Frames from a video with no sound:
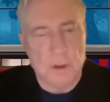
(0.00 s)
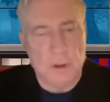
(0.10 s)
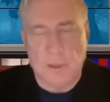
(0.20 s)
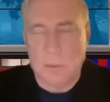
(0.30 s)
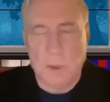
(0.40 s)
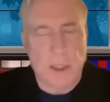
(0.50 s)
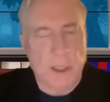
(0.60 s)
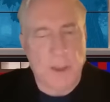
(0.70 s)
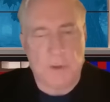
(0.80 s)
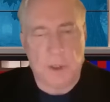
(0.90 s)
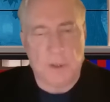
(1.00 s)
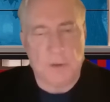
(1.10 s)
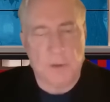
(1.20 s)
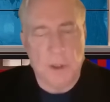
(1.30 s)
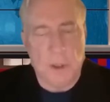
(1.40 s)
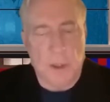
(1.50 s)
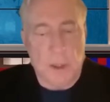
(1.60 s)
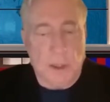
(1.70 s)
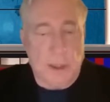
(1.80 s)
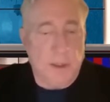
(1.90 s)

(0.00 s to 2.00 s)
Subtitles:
never made any sense. And